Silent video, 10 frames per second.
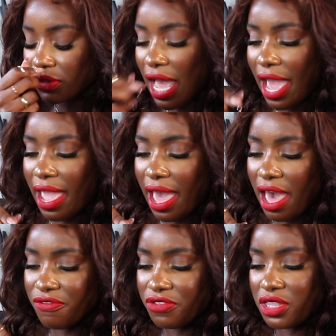I
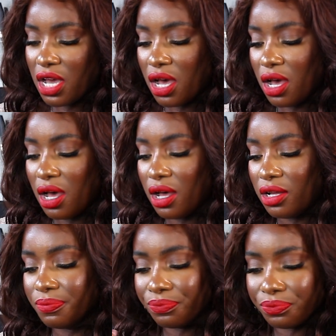have
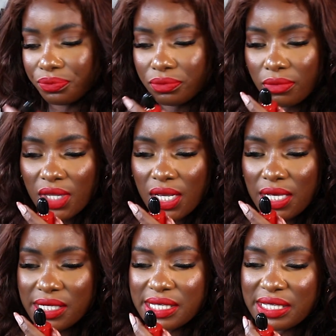the
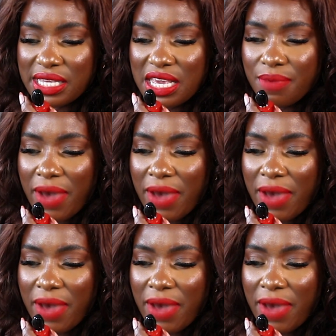C